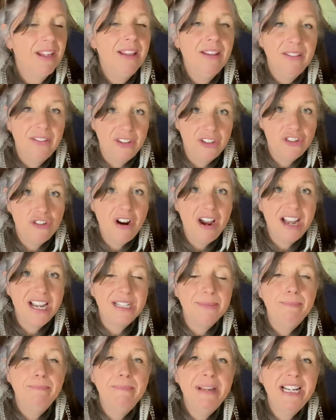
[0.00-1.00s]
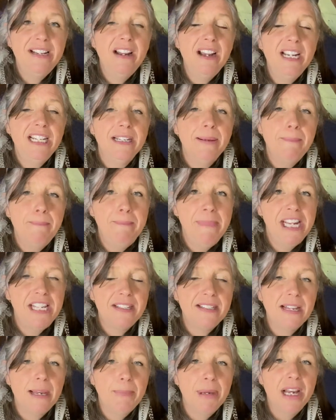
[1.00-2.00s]
So try it, midnight,
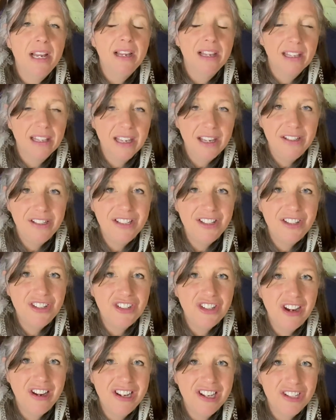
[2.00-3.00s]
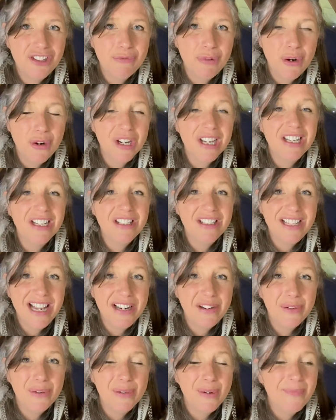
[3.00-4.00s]
midsummer, go to the Giant's Rock in
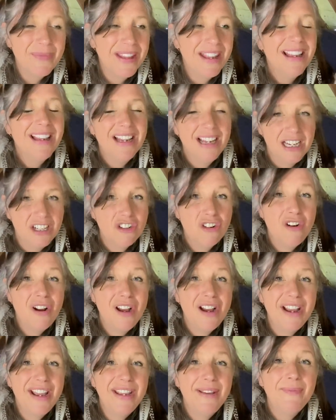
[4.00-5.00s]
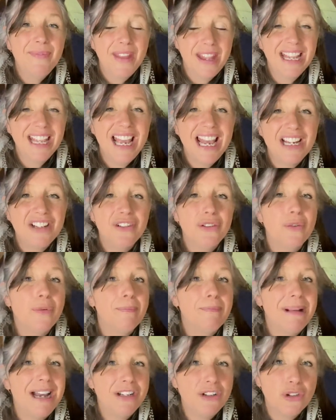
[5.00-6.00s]
Zenor and try and get your
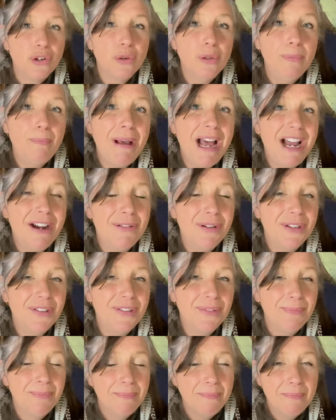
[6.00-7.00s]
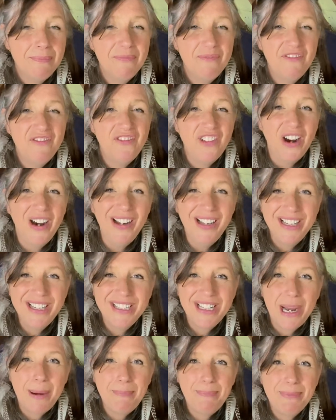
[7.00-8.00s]
magical powers fired
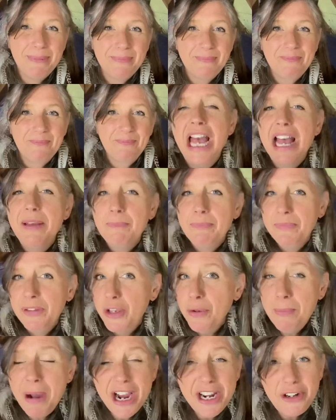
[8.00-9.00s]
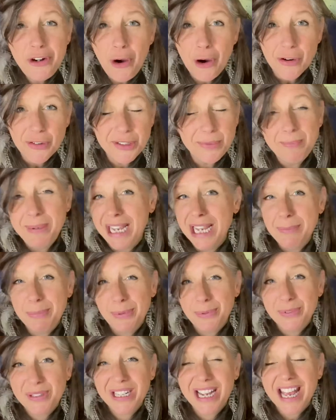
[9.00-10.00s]
up. You might not be
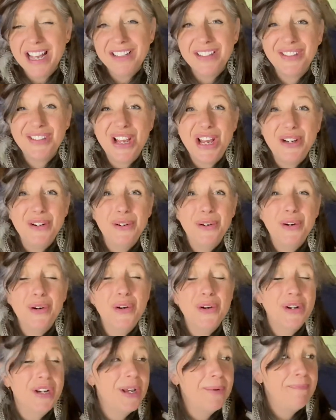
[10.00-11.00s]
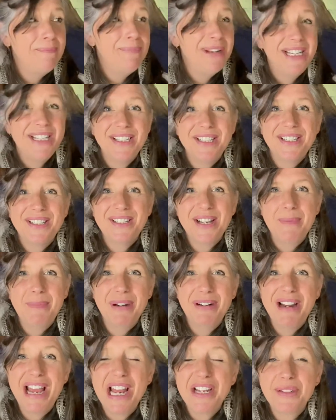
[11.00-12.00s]
able to get to Zenor on
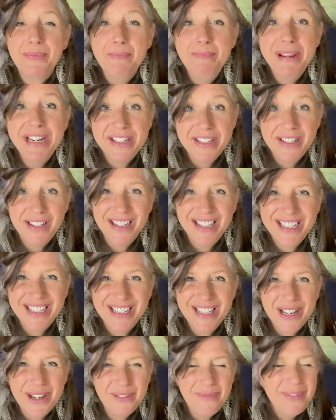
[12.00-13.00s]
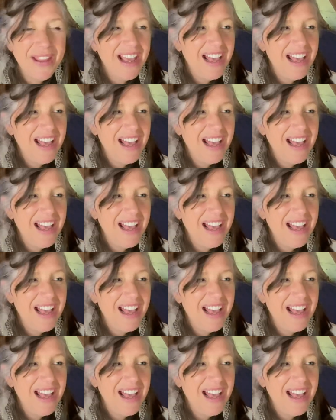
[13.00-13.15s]
midsummer at midnight though.